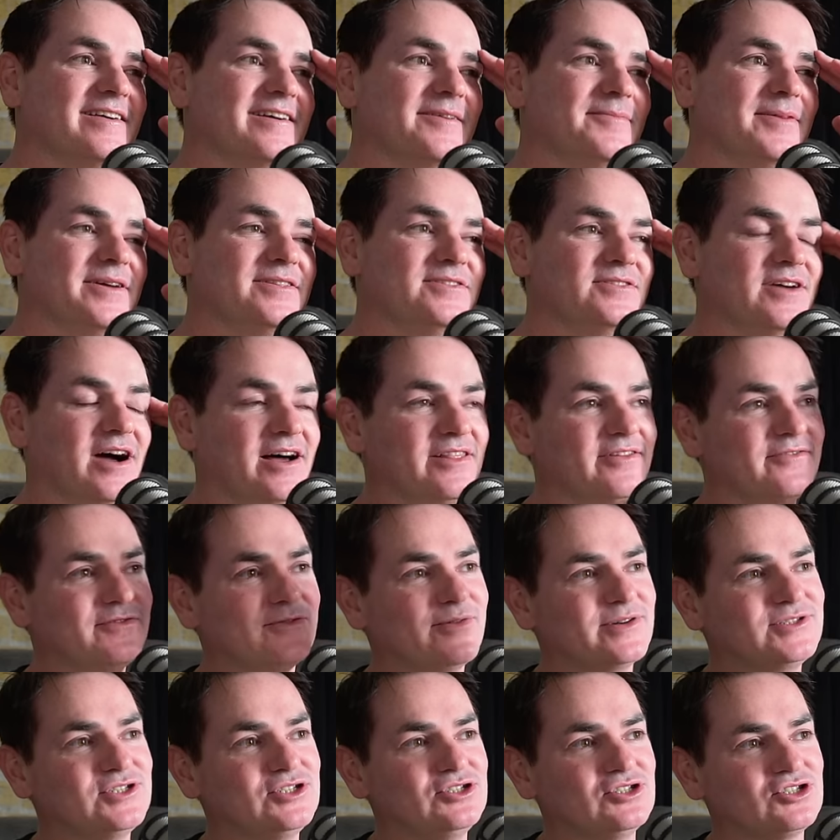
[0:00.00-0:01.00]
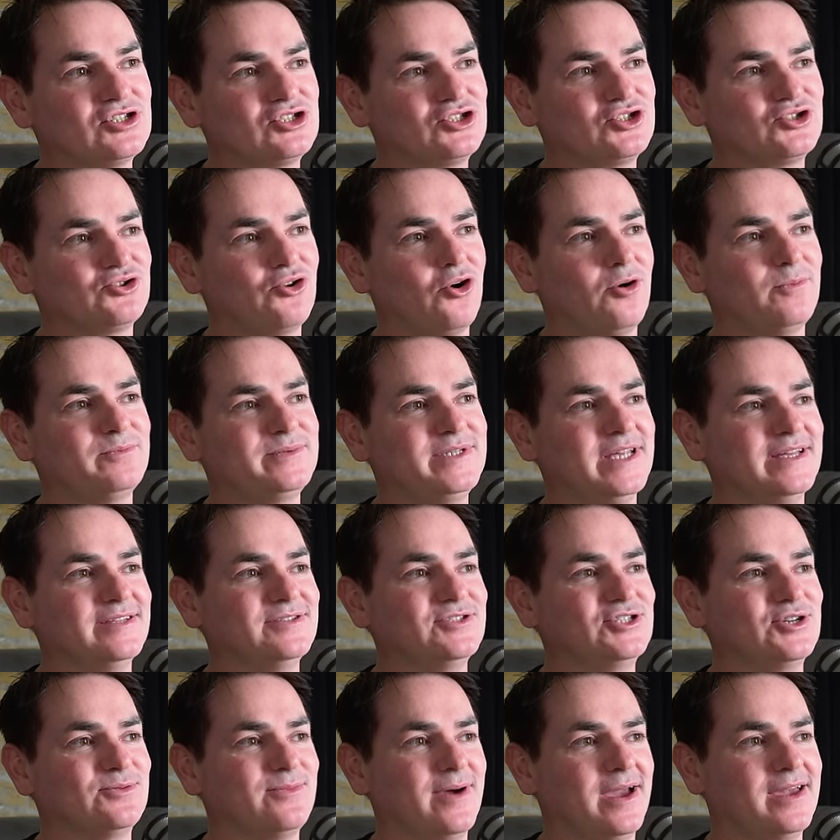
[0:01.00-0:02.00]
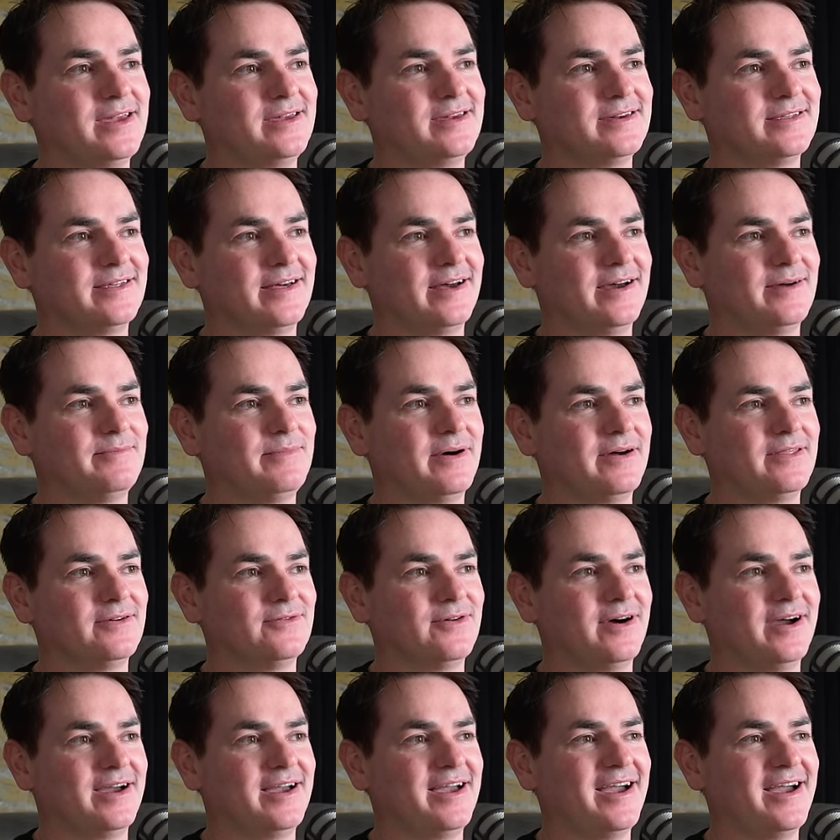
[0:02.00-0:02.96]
I mean, I love the way she just dropped in Jamaica there, by the way.